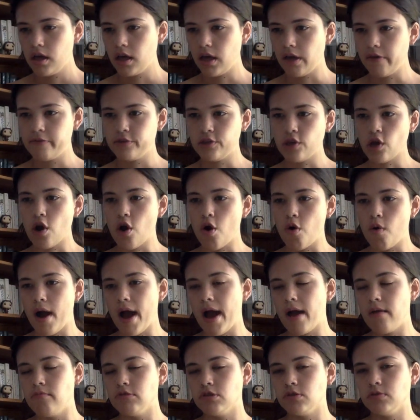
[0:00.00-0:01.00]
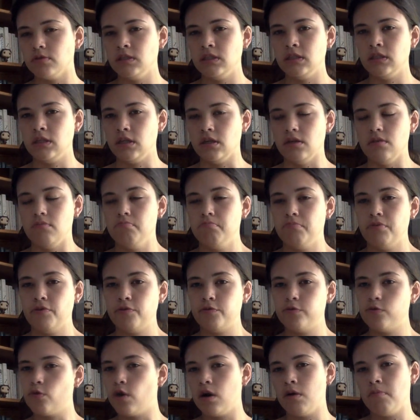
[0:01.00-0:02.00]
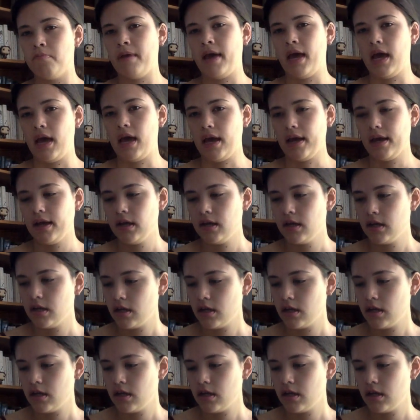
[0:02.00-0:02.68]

even though I was reading it before May.